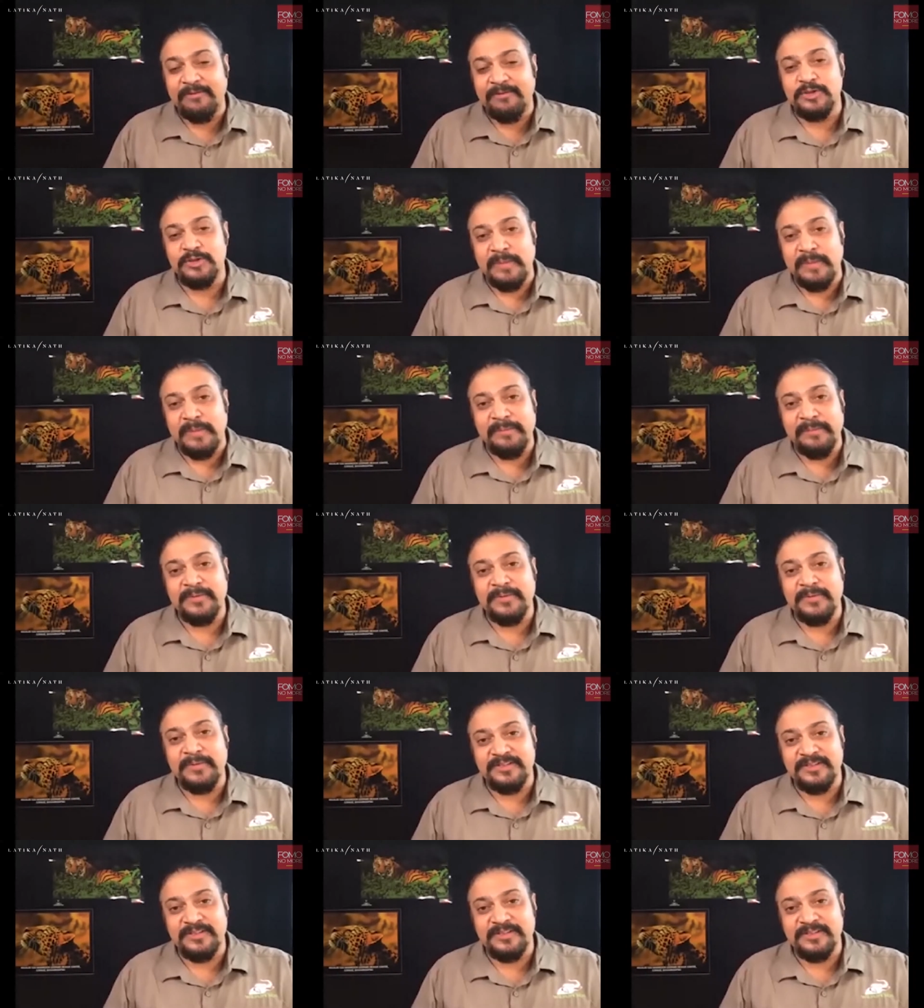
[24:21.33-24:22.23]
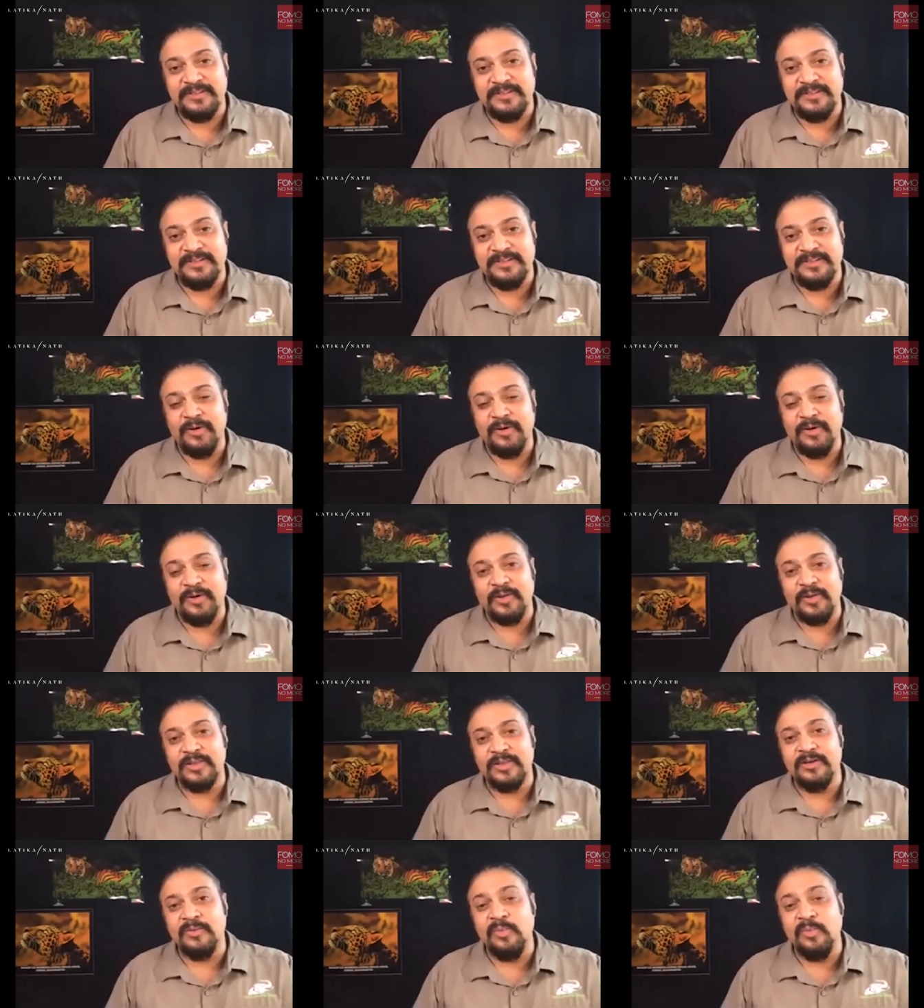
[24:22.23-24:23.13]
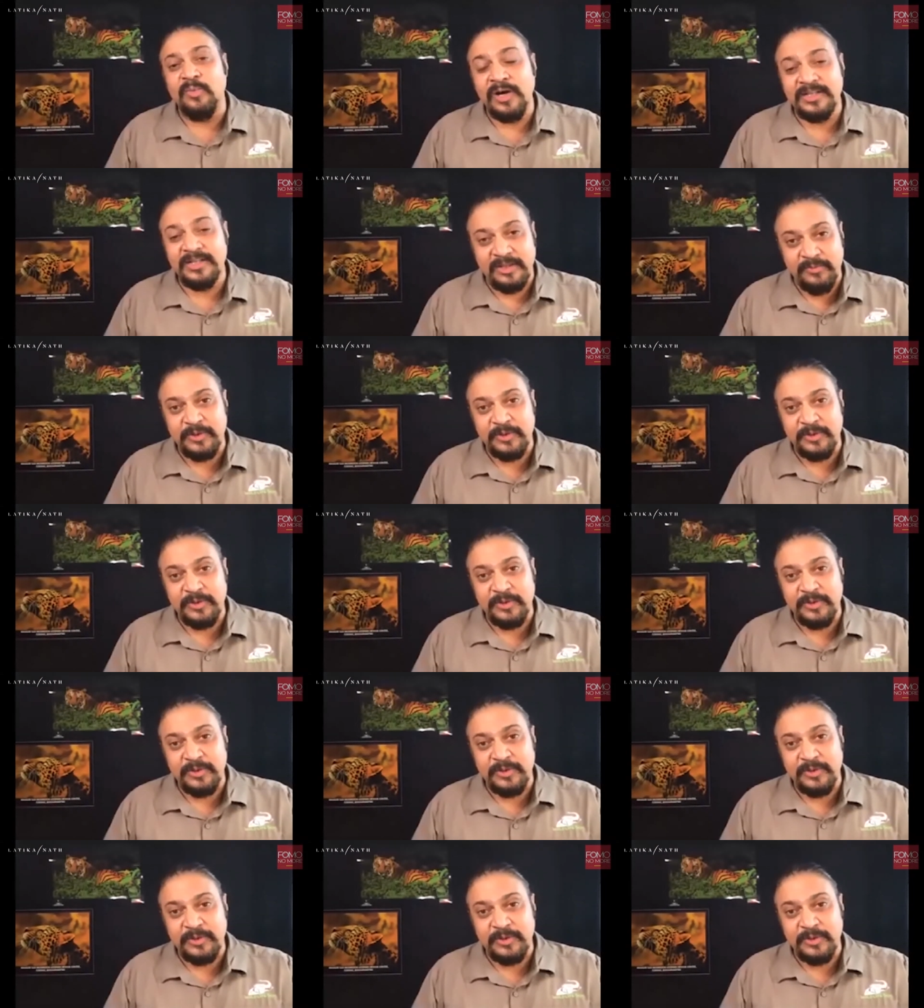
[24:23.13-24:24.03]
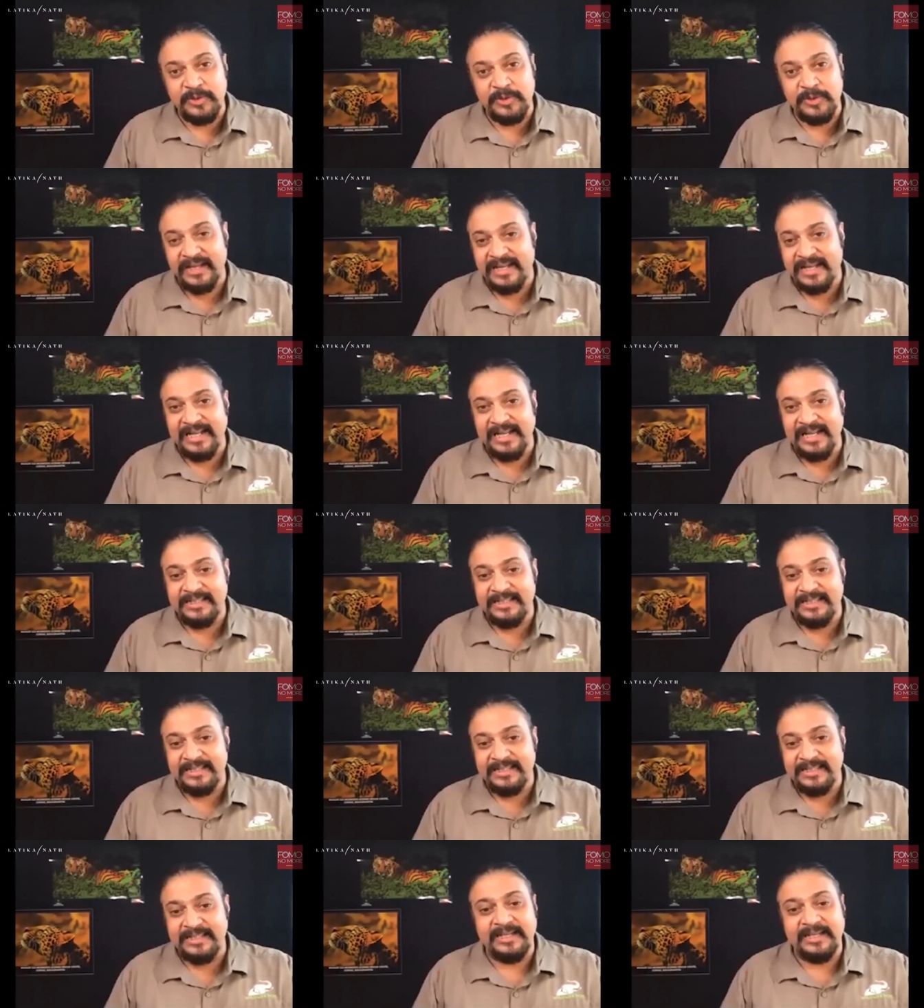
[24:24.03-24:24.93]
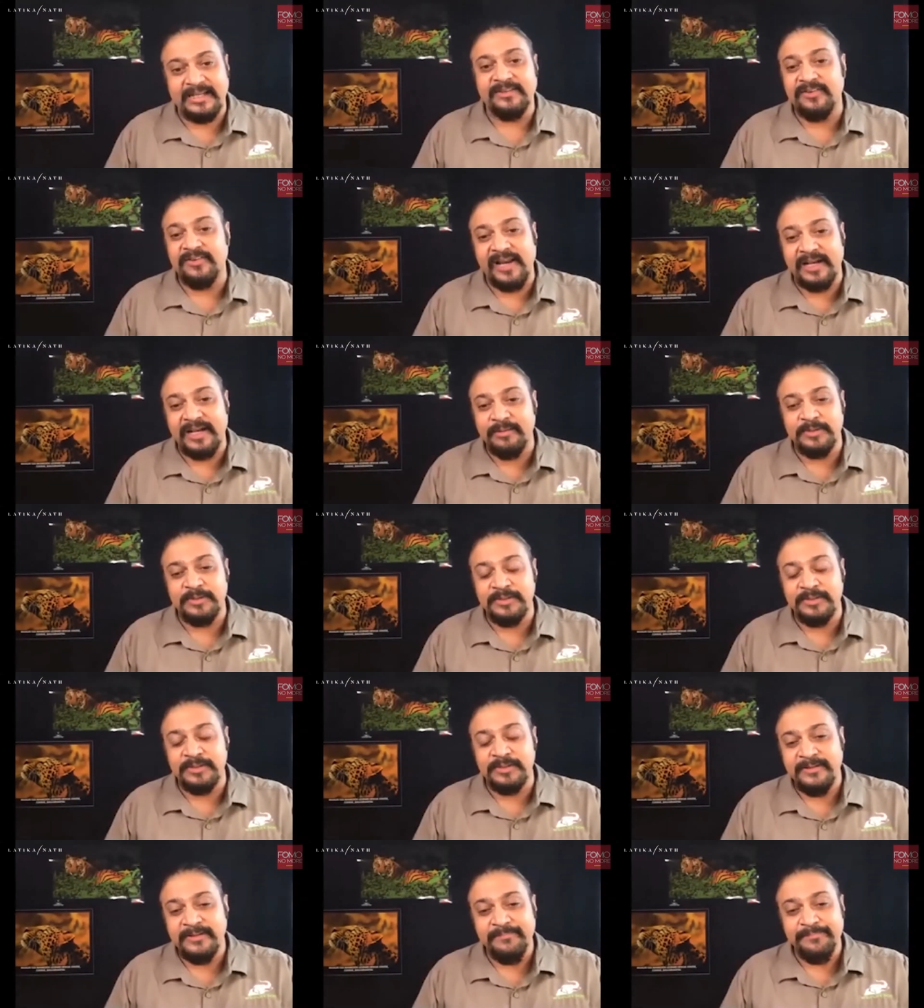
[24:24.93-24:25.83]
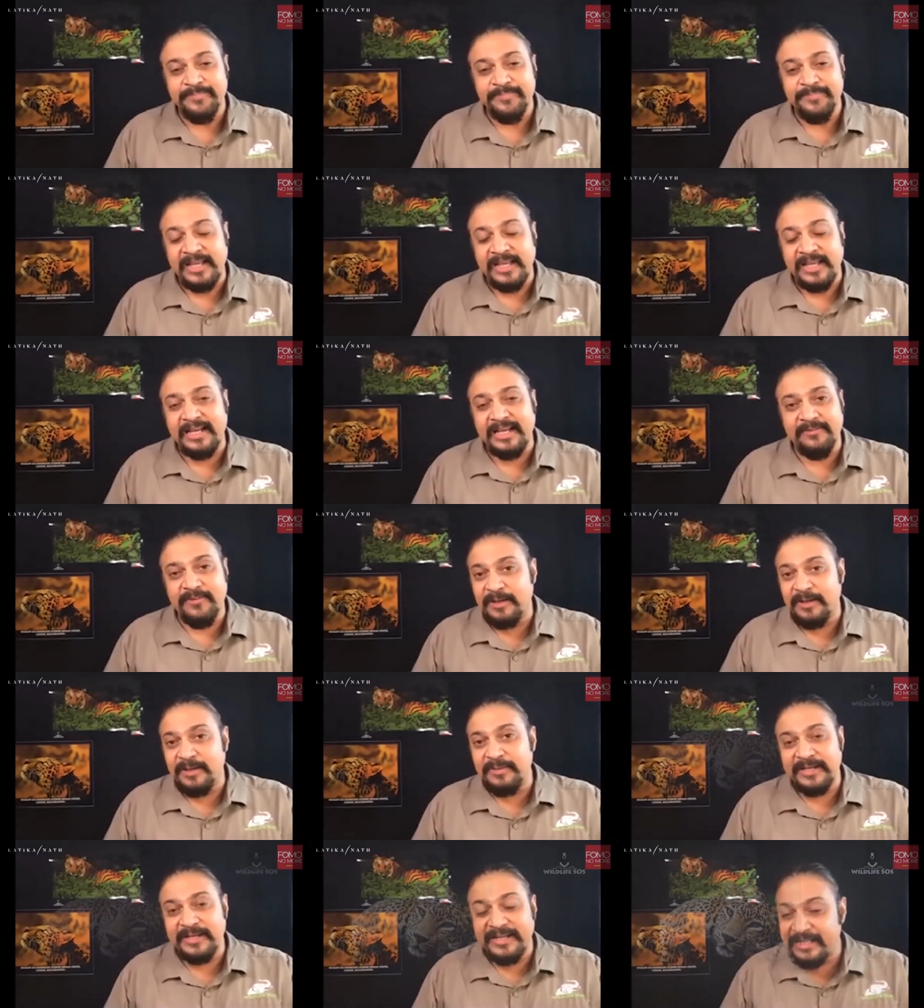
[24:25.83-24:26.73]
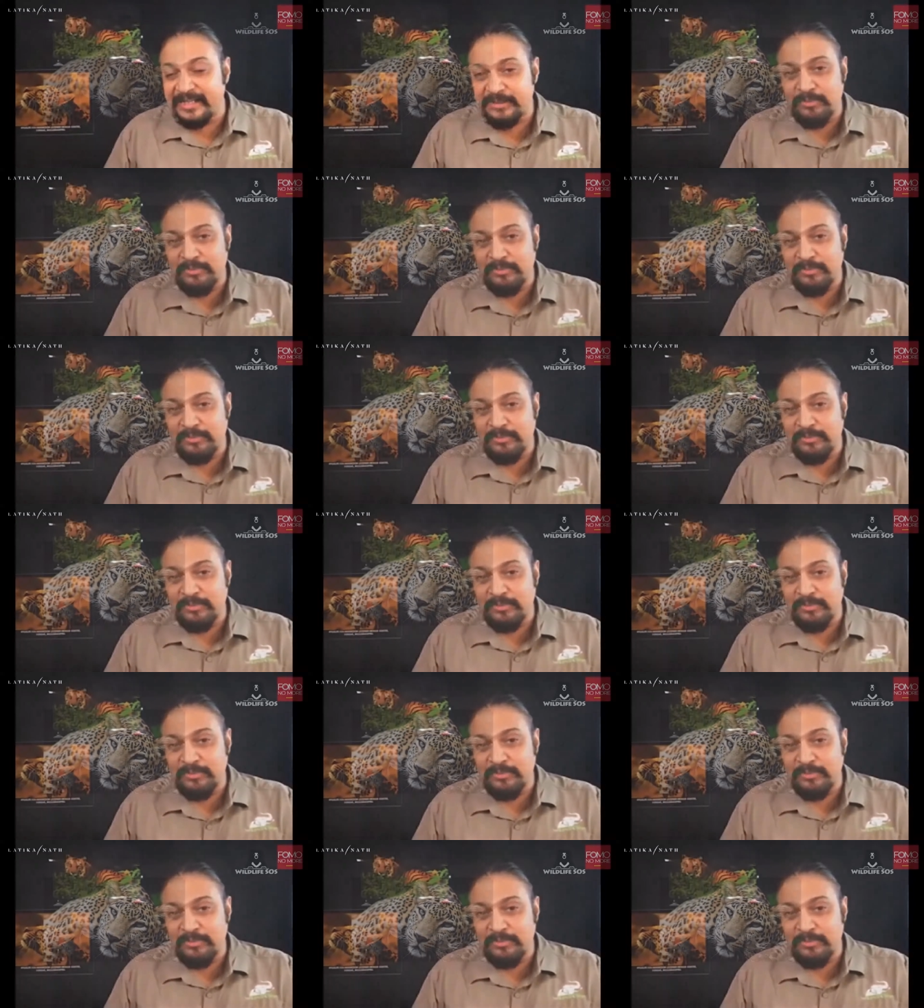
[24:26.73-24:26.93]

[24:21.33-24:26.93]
was my presentation on, on the work that we do to protect big cats and other animals. And if anybody needs more